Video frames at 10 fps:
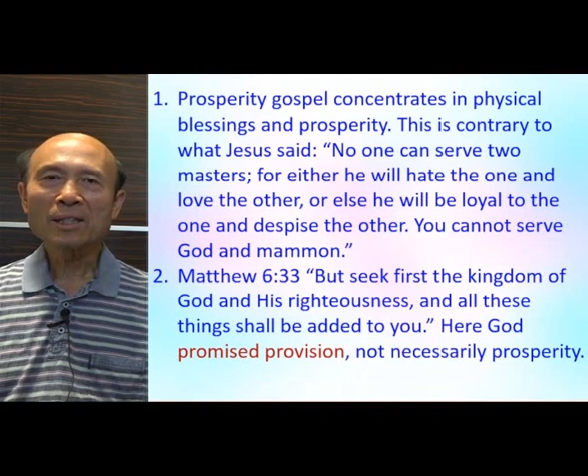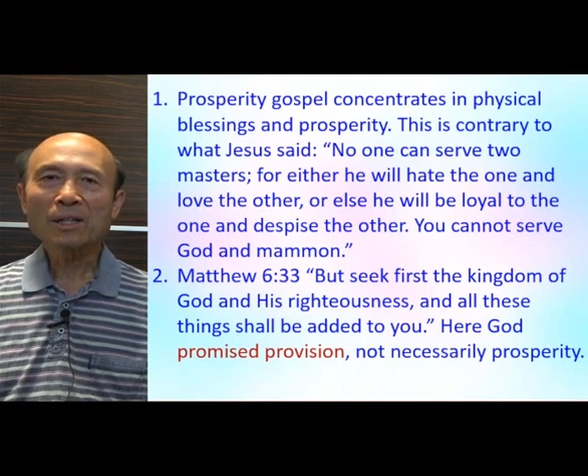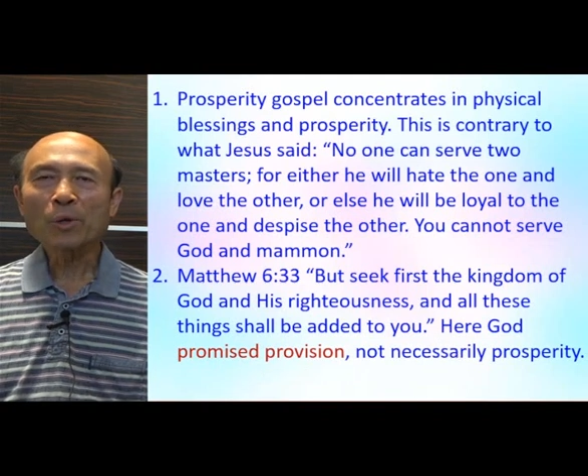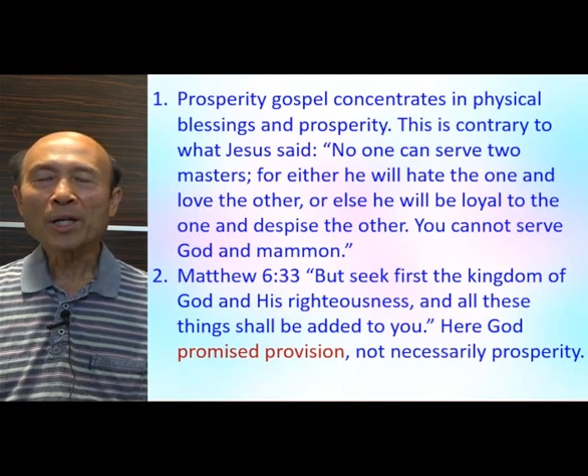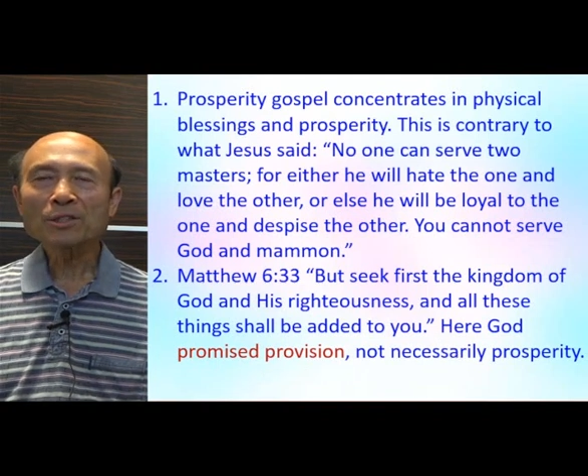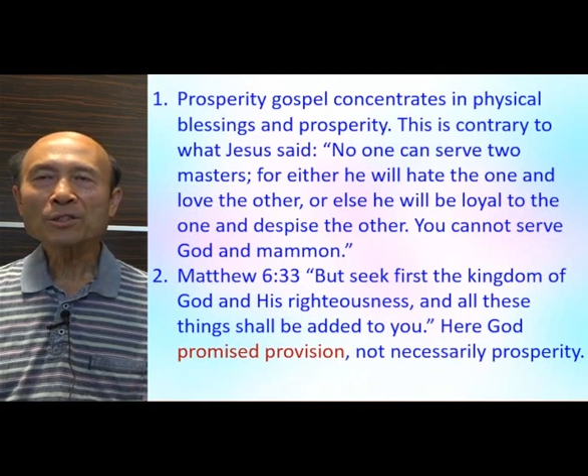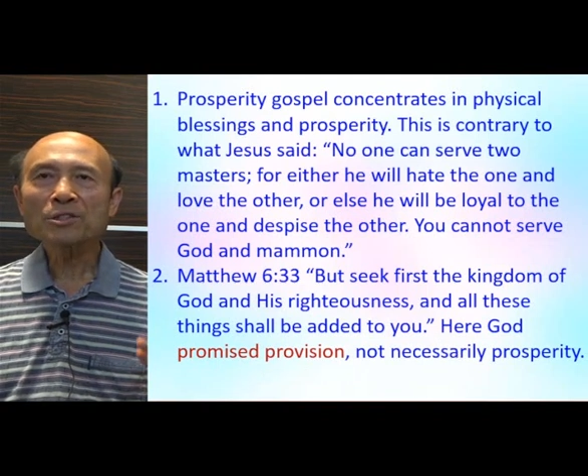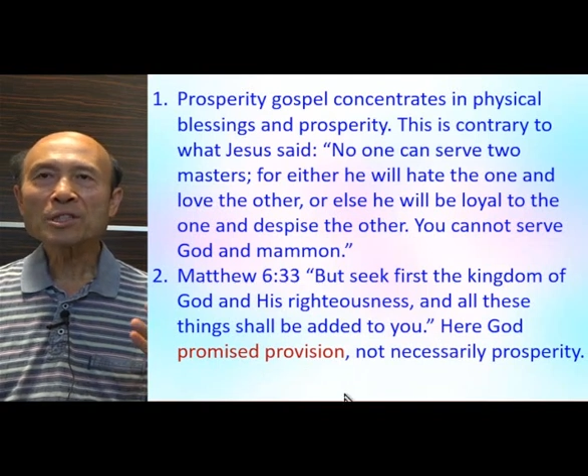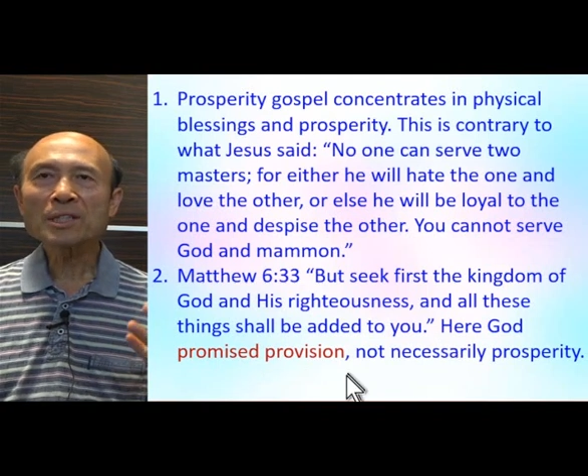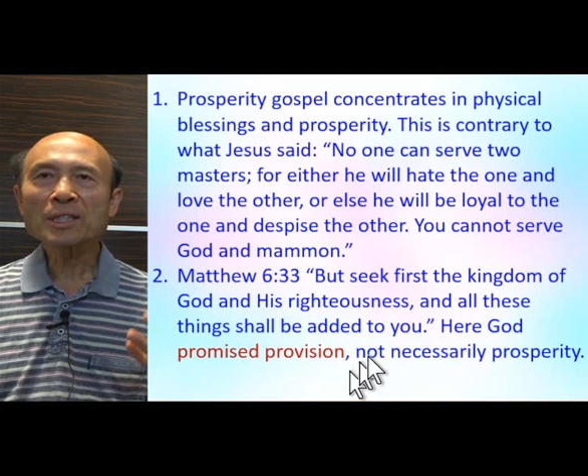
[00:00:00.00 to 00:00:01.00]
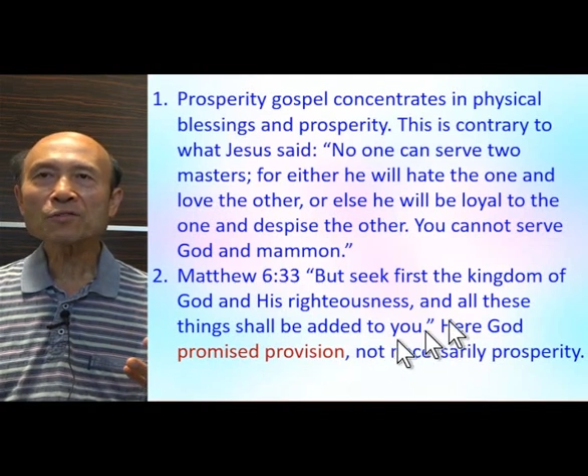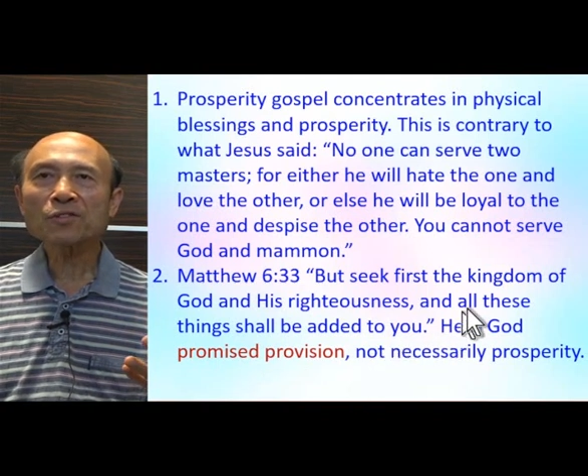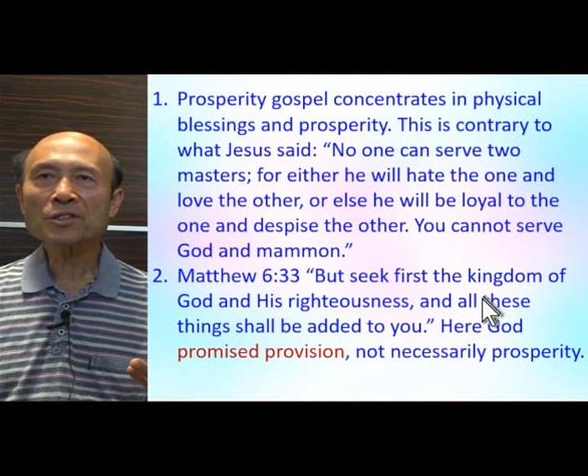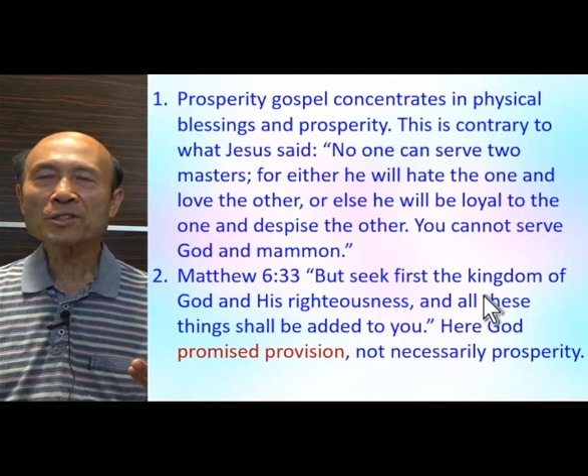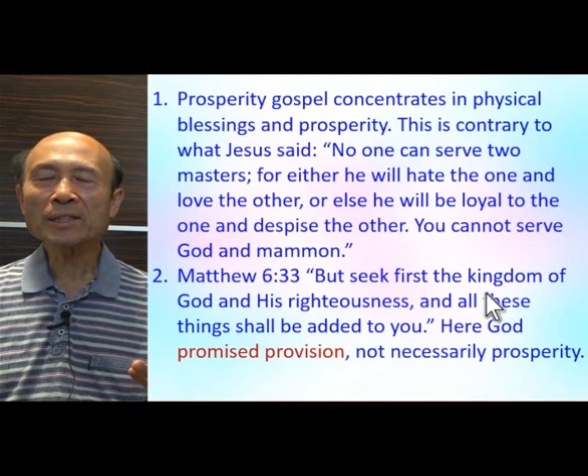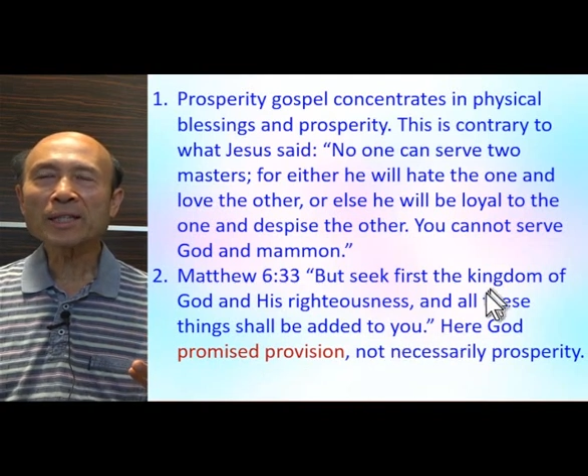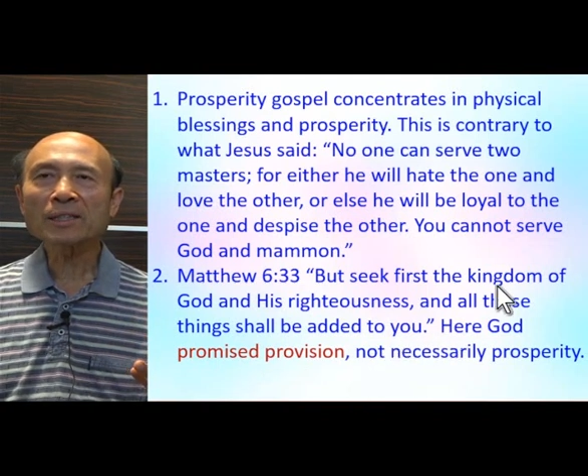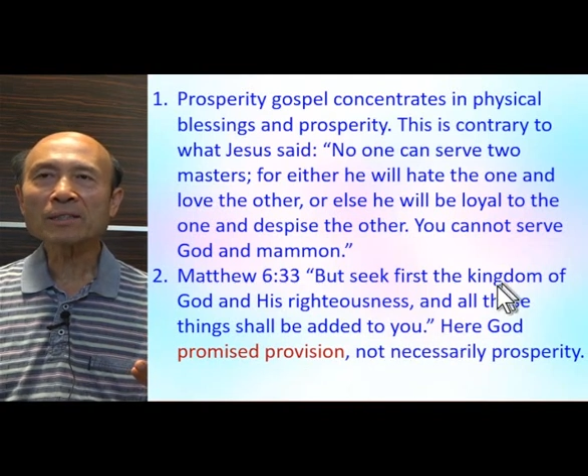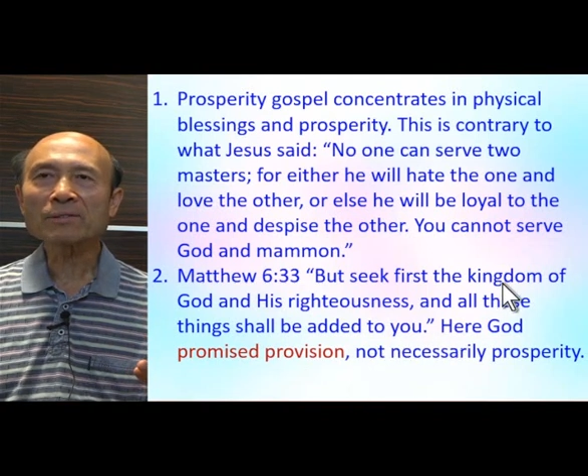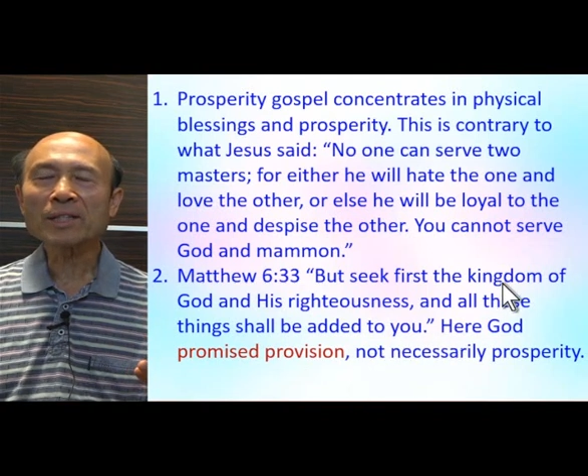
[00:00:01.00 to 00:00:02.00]
when you seek first the
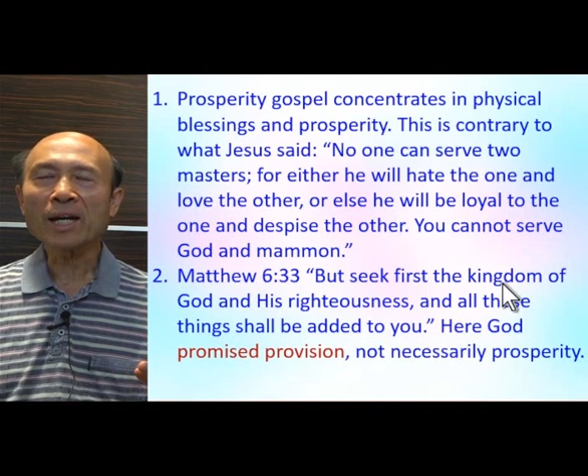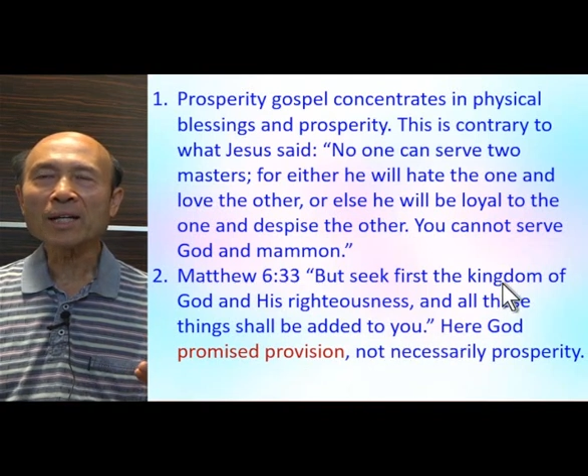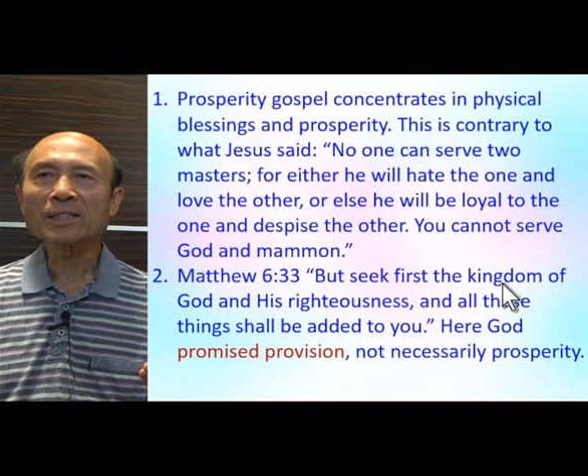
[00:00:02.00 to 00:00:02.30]
kingdom of God,